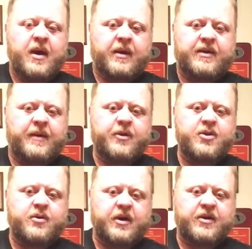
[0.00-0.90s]
I'll
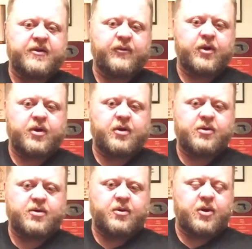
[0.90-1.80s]
demonstrate this for you
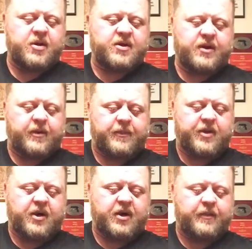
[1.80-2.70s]
so you can see what I'm
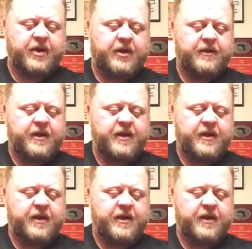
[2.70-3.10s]
talking about.